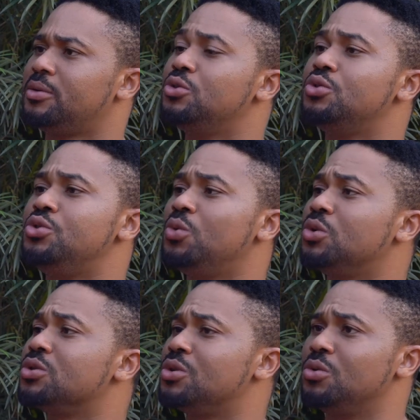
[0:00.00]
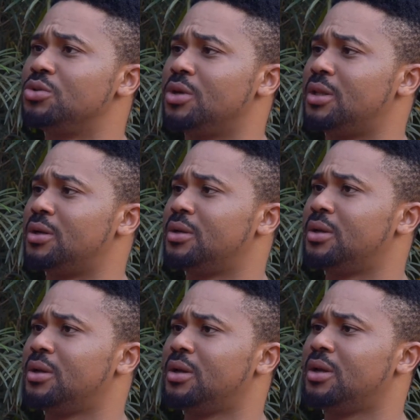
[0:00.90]
Do you want us to go together?
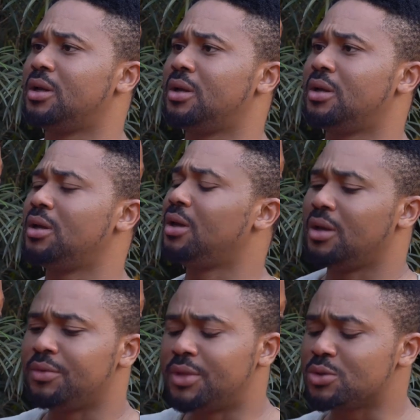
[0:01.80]
If